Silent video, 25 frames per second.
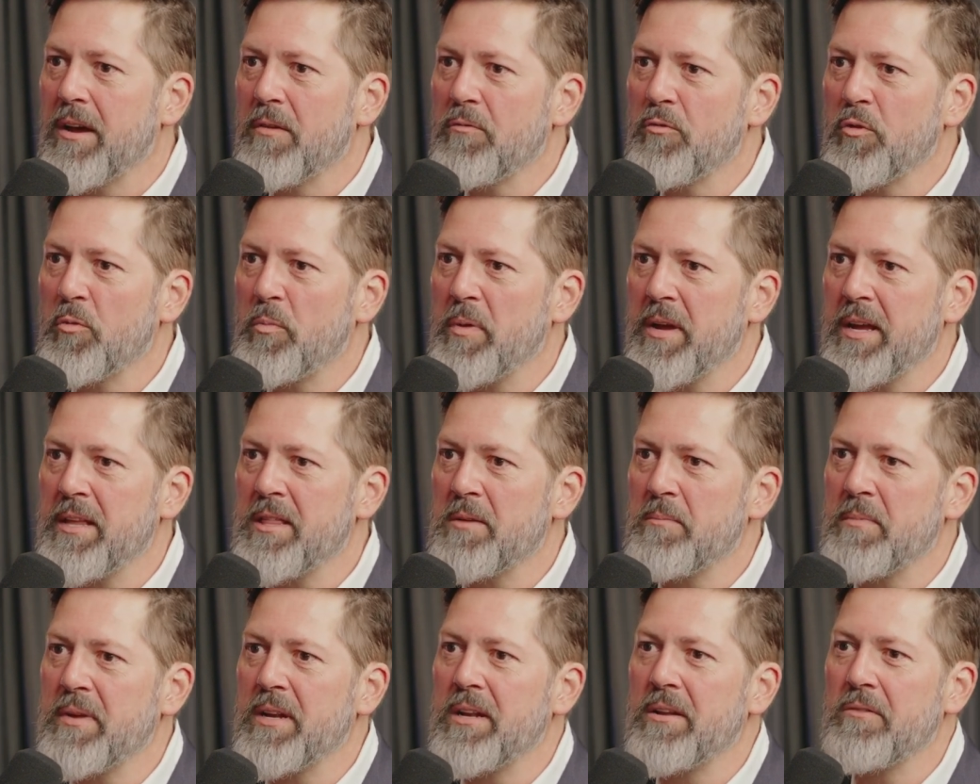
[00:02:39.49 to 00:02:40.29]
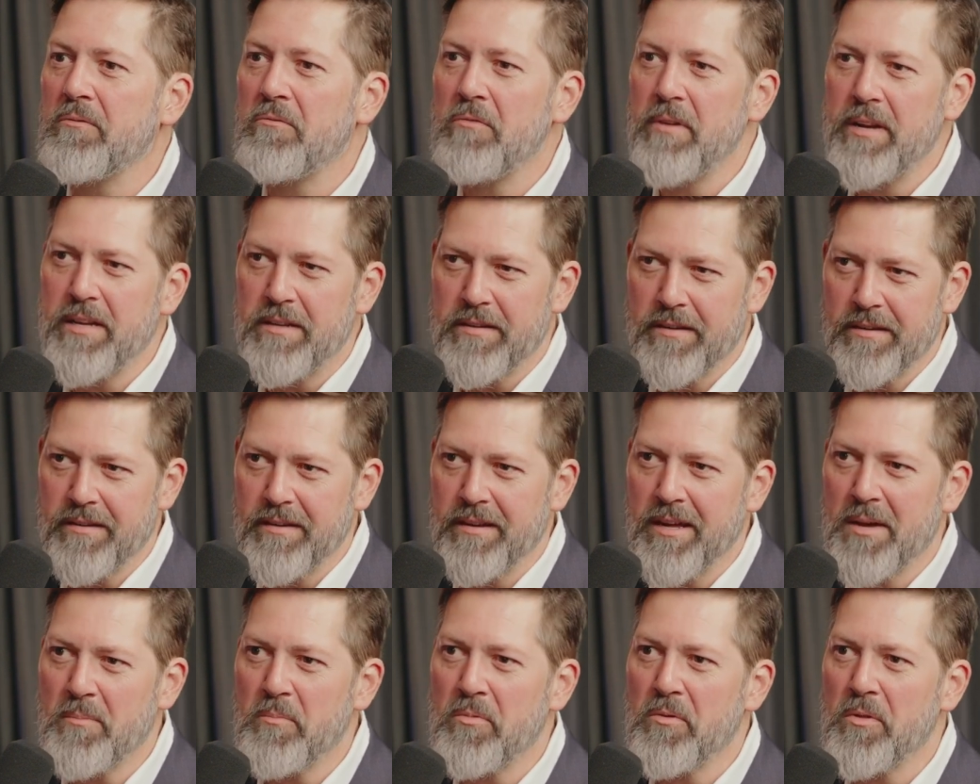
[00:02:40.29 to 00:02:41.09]
we'll be in the middle of
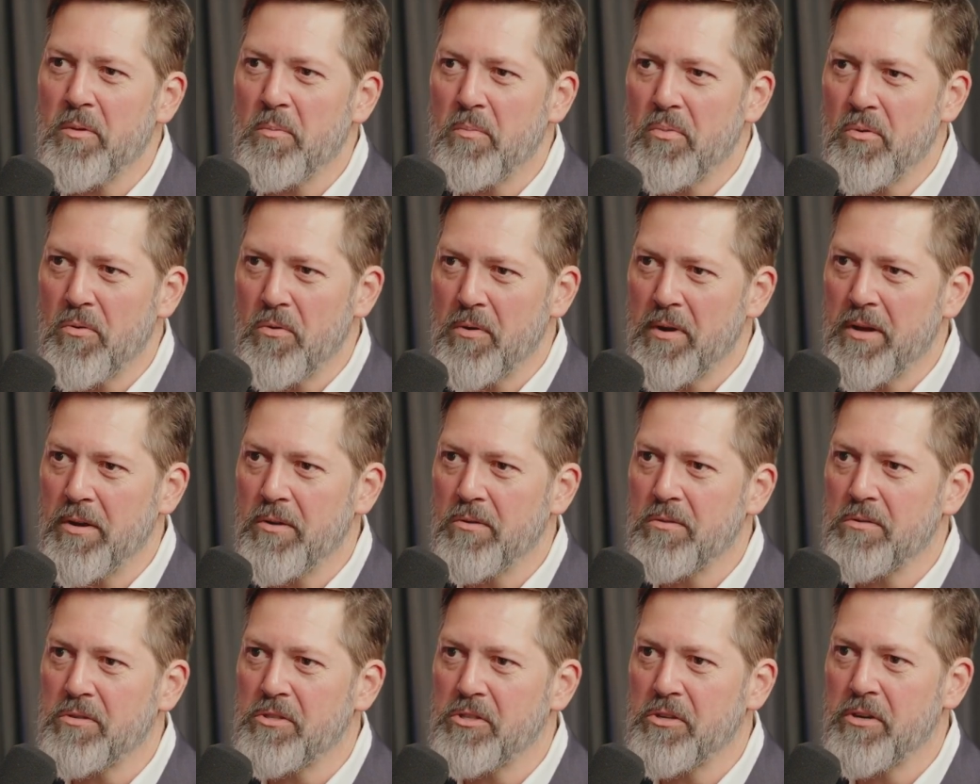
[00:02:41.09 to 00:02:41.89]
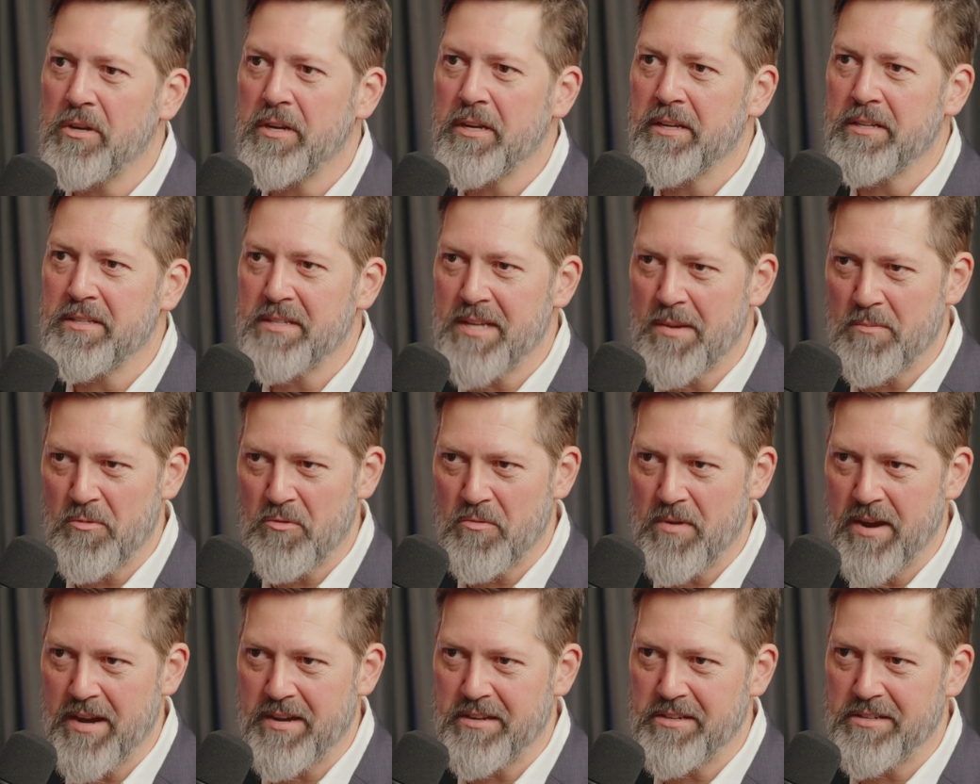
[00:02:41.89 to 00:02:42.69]
winter up on the Port Hills shooting a summer
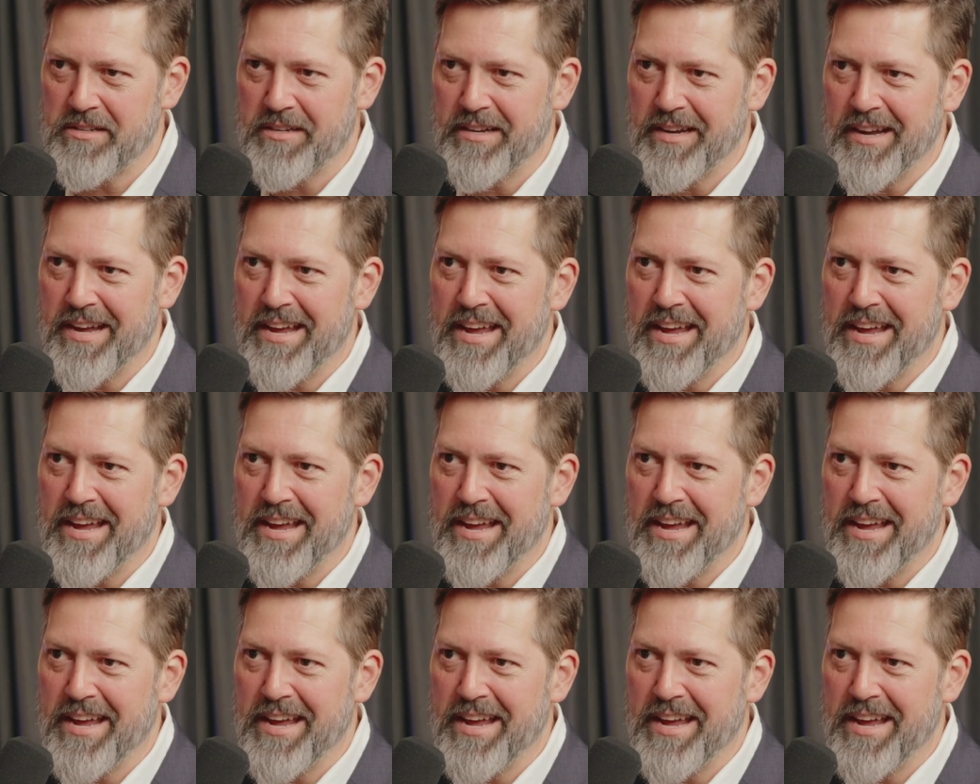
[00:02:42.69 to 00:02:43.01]
range.